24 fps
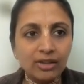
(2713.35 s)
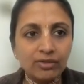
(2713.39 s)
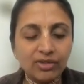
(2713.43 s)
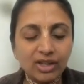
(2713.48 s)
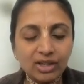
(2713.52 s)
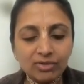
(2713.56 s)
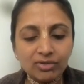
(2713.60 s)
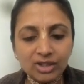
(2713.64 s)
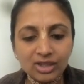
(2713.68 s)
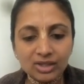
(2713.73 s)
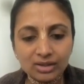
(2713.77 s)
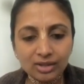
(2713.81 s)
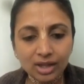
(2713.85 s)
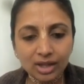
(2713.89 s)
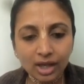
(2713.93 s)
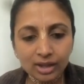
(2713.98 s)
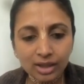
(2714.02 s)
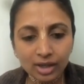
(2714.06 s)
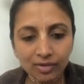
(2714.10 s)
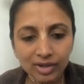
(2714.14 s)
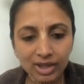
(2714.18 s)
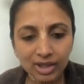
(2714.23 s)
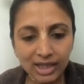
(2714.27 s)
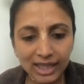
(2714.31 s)
When we
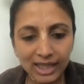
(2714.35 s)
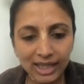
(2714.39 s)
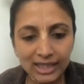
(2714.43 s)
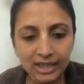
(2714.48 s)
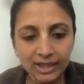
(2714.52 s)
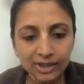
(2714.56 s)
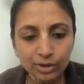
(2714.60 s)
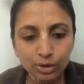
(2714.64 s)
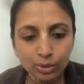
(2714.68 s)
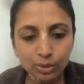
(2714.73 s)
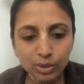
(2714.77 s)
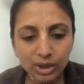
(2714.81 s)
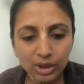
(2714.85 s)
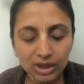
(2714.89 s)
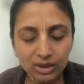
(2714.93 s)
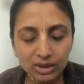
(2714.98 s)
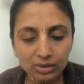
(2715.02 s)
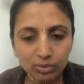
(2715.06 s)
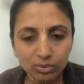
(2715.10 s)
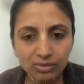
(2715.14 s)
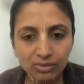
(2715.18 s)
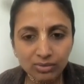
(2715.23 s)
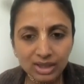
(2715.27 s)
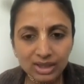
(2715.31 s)
start our daily duties,
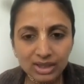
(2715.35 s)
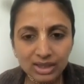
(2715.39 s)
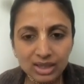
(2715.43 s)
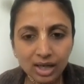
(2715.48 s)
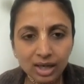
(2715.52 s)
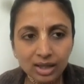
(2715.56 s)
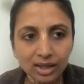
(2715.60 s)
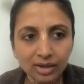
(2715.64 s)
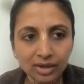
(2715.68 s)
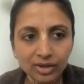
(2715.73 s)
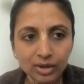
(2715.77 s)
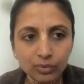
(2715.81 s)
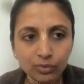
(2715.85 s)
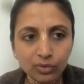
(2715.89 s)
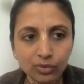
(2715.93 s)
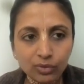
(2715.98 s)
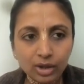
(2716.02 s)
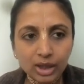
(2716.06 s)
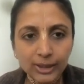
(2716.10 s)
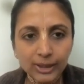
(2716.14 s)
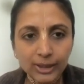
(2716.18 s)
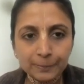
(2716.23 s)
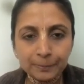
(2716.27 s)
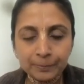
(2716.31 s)
when we start our
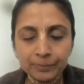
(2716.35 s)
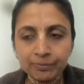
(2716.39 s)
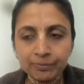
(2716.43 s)
work,